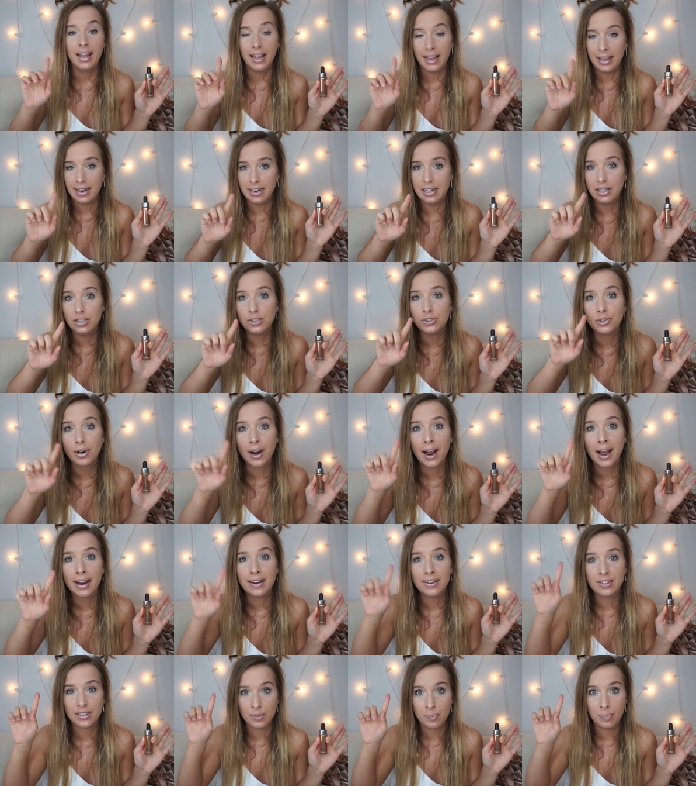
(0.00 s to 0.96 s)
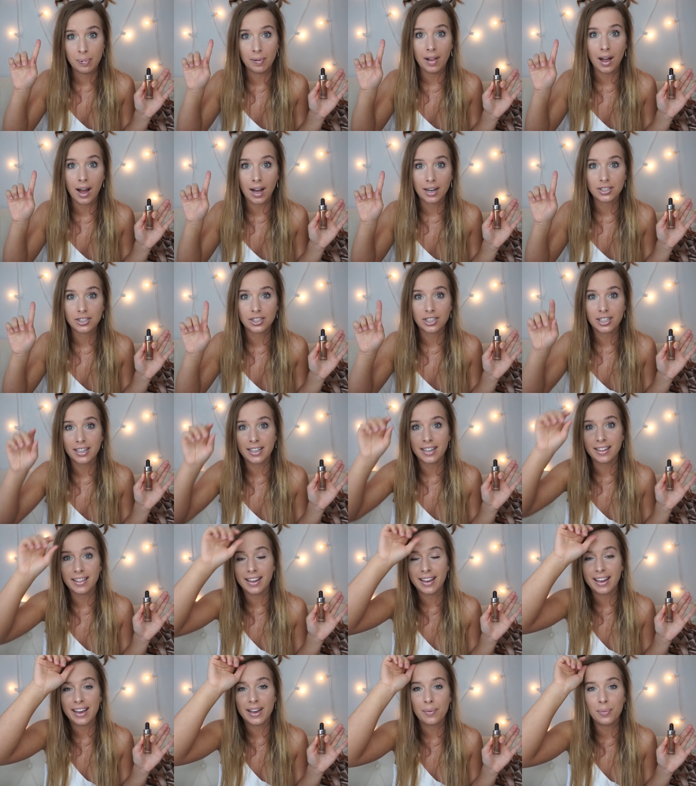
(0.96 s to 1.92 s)
and it dried splotchy.
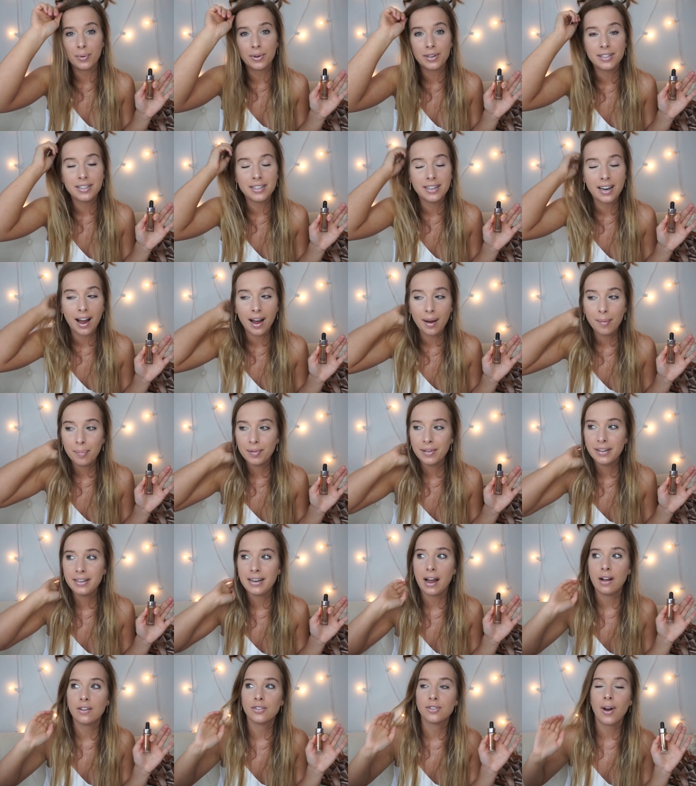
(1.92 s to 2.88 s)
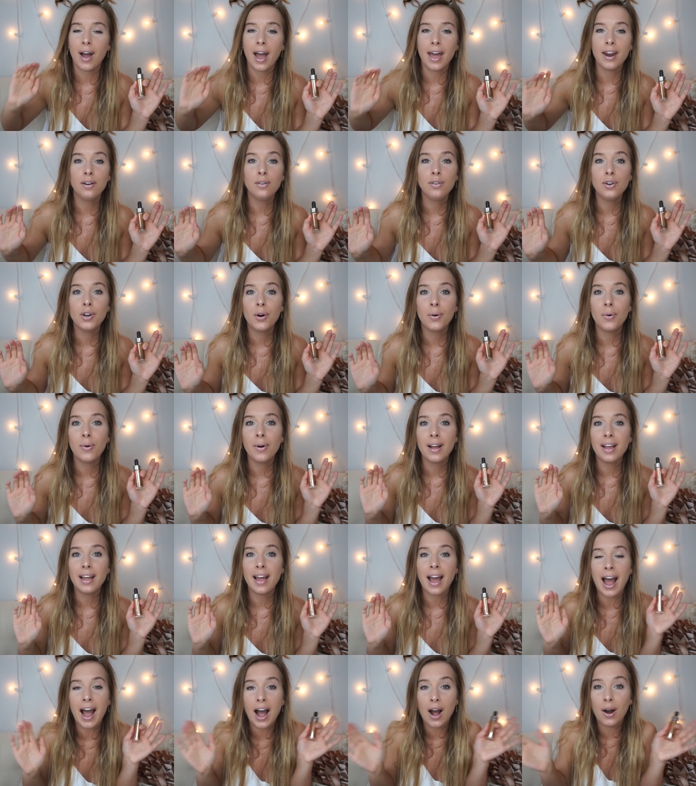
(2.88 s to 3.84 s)
Like it would not blend out. So I don't know
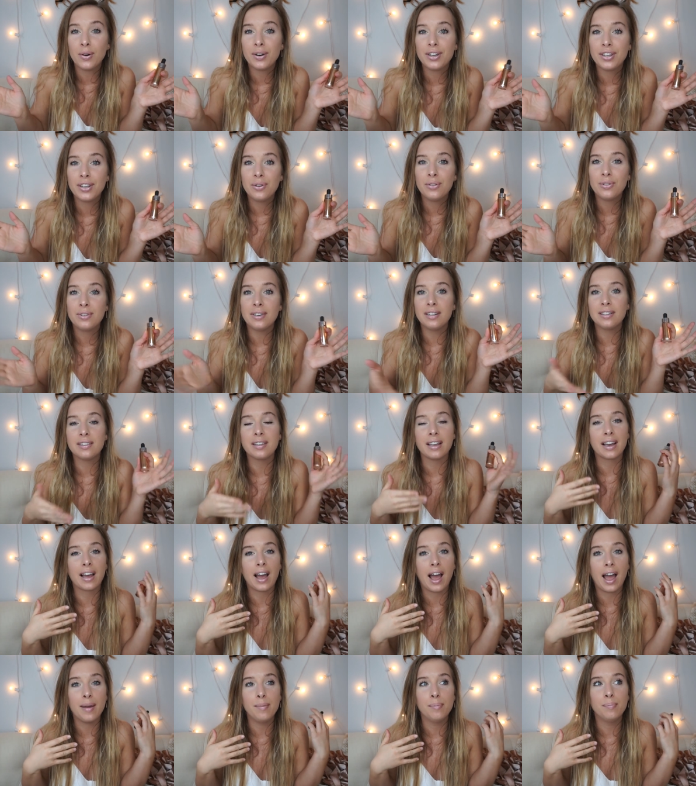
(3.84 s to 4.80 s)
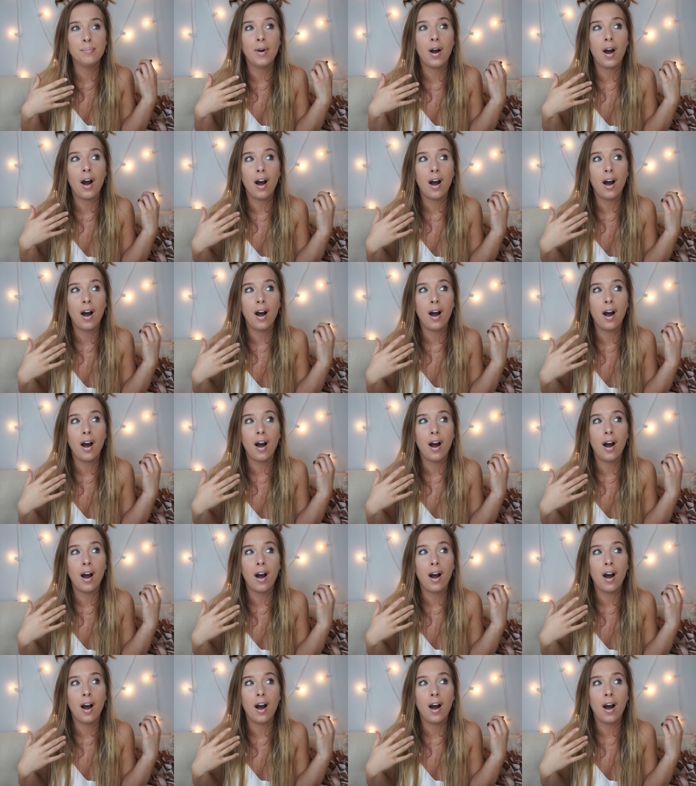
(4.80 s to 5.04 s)
how to use this. Like I'm